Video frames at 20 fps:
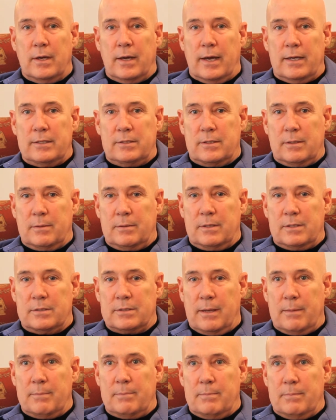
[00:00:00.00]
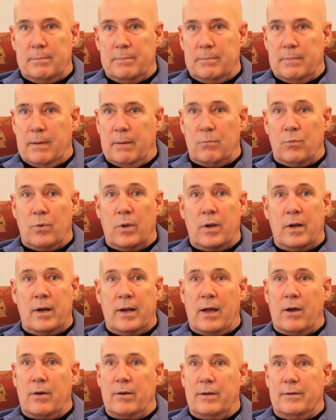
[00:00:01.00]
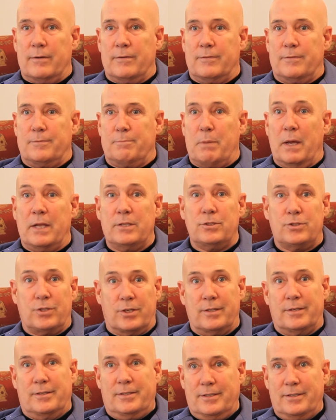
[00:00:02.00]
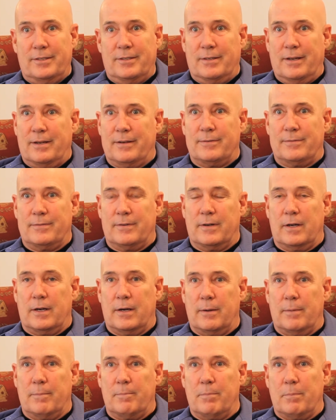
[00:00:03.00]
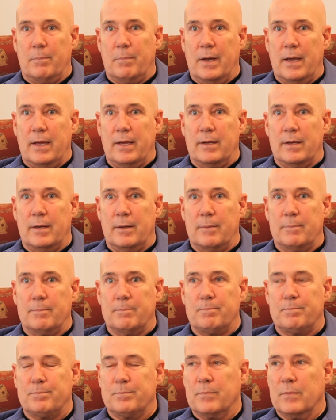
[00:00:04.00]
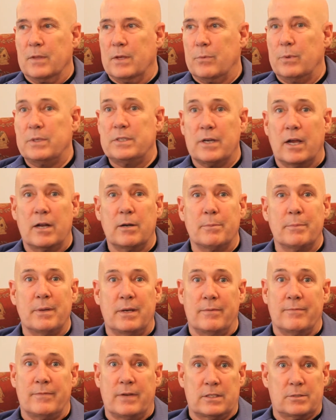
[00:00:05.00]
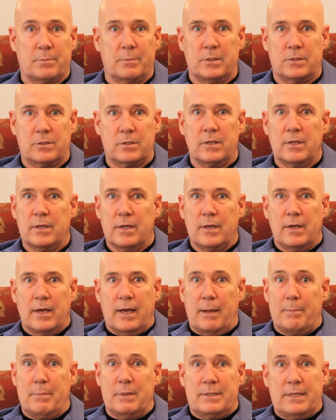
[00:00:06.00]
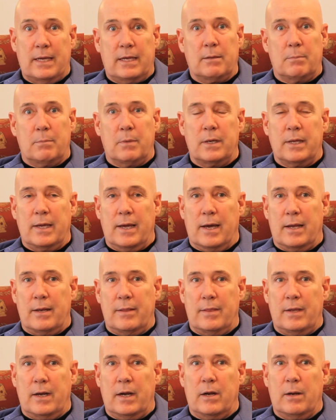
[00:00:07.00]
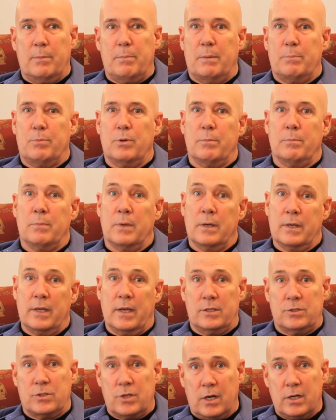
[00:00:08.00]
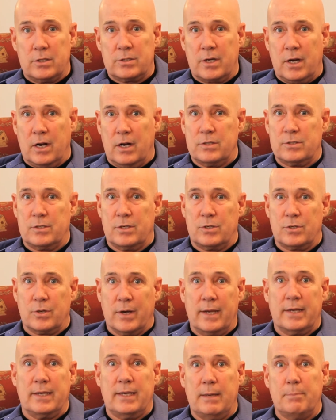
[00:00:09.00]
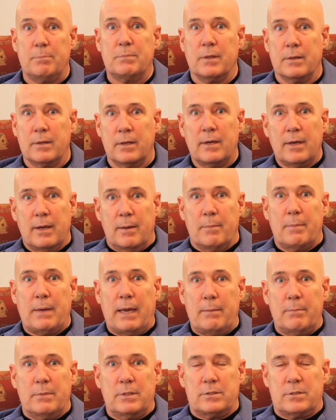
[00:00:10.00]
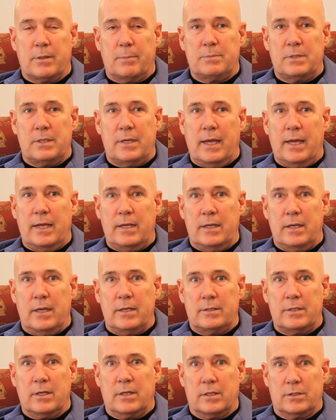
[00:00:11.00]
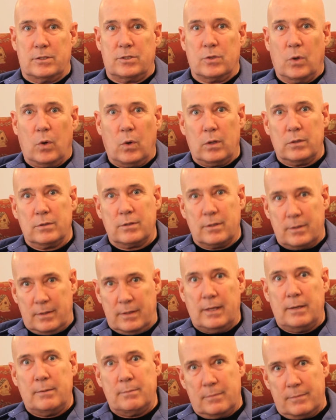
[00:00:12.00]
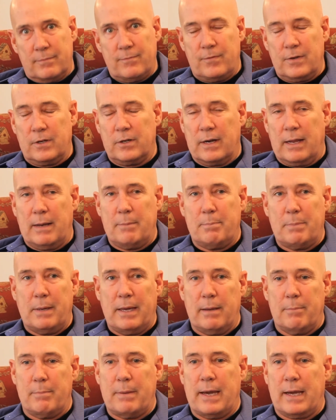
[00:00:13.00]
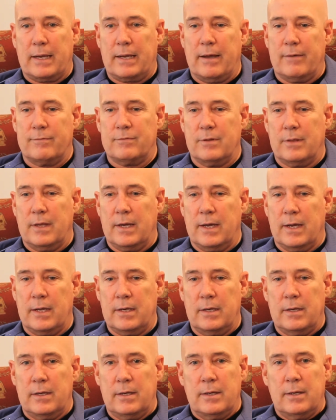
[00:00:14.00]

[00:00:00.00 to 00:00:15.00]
I said, because I'm running out of pension of my retirement investments. I've been taking money out of there. I've been putting money on charge cards to try and keep the payments up to date until it's sold, and then figuring I'd pay it back after that.